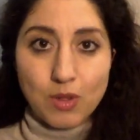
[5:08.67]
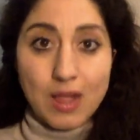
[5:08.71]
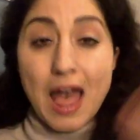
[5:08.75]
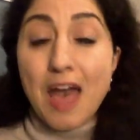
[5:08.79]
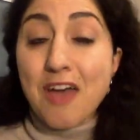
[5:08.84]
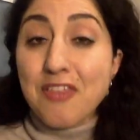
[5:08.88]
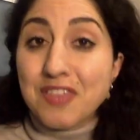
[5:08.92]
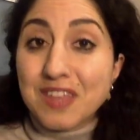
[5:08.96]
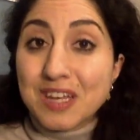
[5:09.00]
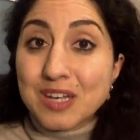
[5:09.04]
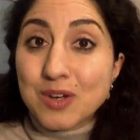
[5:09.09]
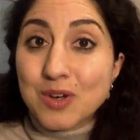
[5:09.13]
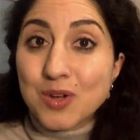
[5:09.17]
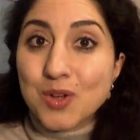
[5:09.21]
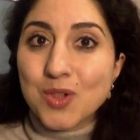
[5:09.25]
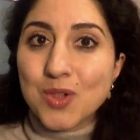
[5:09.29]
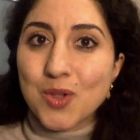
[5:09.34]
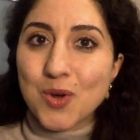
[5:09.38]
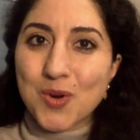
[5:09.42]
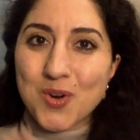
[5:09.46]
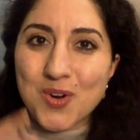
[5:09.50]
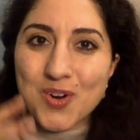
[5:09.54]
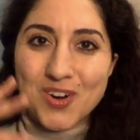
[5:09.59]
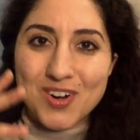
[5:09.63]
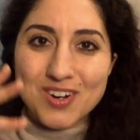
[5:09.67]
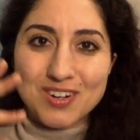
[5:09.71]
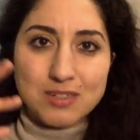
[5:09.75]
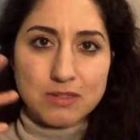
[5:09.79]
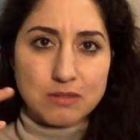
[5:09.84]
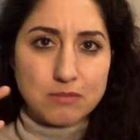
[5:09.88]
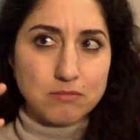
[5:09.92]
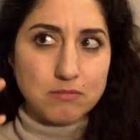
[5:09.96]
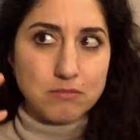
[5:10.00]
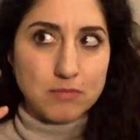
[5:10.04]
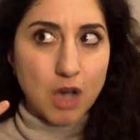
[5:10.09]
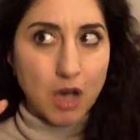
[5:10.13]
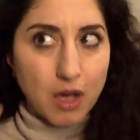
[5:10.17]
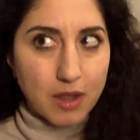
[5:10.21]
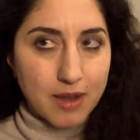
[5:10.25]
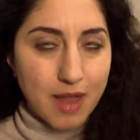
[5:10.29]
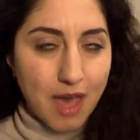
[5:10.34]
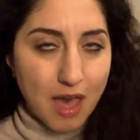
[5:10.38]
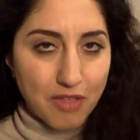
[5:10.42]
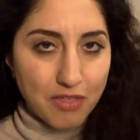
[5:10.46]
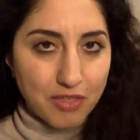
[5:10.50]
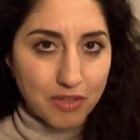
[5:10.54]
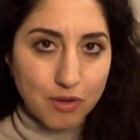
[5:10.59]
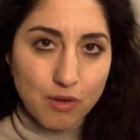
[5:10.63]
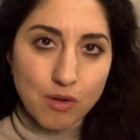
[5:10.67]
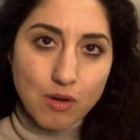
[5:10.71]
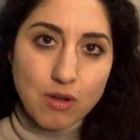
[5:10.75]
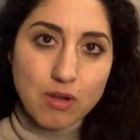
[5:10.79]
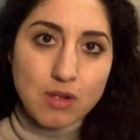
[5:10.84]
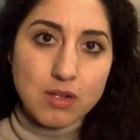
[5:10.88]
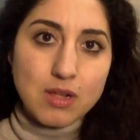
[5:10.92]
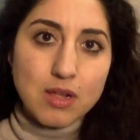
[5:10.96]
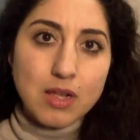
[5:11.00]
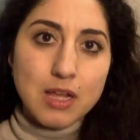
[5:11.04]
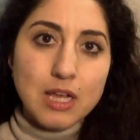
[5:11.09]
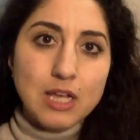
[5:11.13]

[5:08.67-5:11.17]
ethical or unethical,